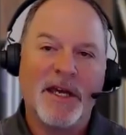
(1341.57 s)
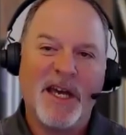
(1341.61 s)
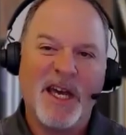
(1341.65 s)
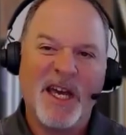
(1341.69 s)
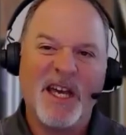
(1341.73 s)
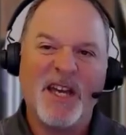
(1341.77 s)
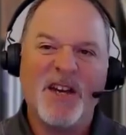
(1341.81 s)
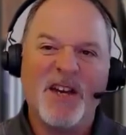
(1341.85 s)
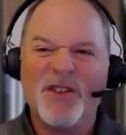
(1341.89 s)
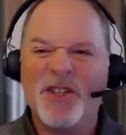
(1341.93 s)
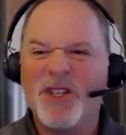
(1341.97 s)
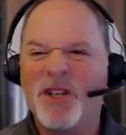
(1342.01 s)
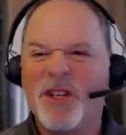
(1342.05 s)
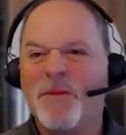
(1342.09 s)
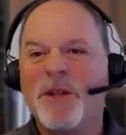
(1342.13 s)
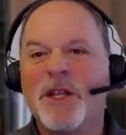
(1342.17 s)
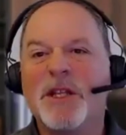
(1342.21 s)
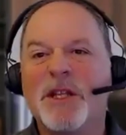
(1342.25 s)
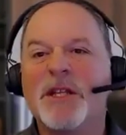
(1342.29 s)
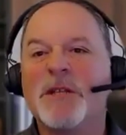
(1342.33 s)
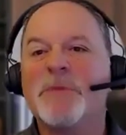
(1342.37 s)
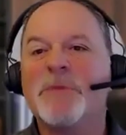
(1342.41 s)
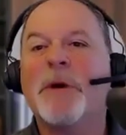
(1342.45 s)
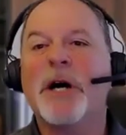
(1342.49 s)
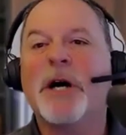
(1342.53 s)
hey, here's
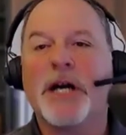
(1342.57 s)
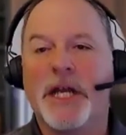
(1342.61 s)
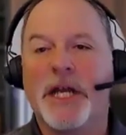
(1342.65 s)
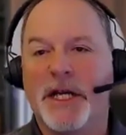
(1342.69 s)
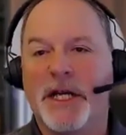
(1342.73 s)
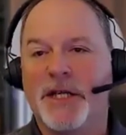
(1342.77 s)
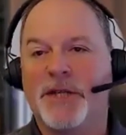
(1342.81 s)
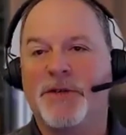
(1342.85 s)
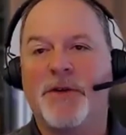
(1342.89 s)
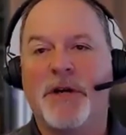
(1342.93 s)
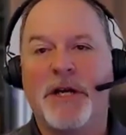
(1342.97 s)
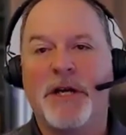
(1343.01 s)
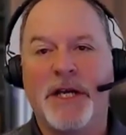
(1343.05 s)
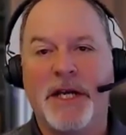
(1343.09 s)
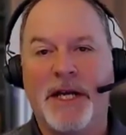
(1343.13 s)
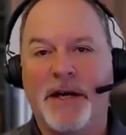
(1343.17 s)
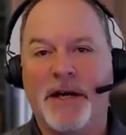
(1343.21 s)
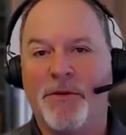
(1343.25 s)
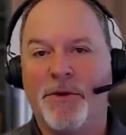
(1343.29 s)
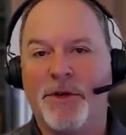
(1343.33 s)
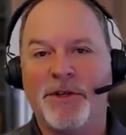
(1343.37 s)
something that's bugging us right now.